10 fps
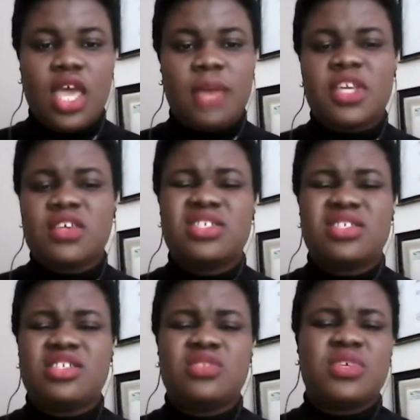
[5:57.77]
And
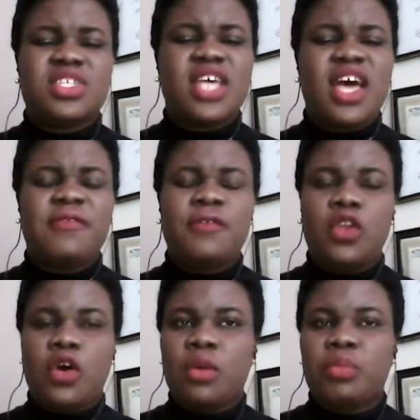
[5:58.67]
because these words have
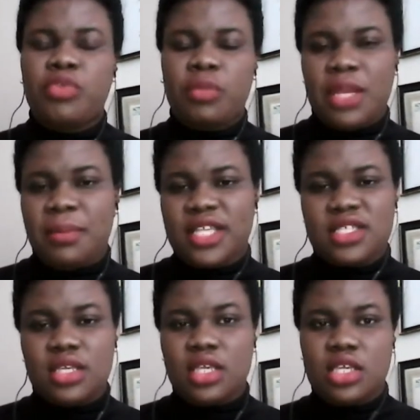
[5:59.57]
long
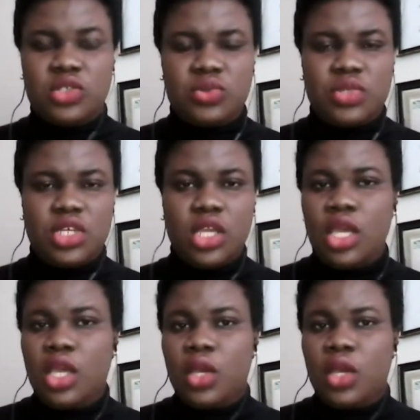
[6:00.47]
problematic history,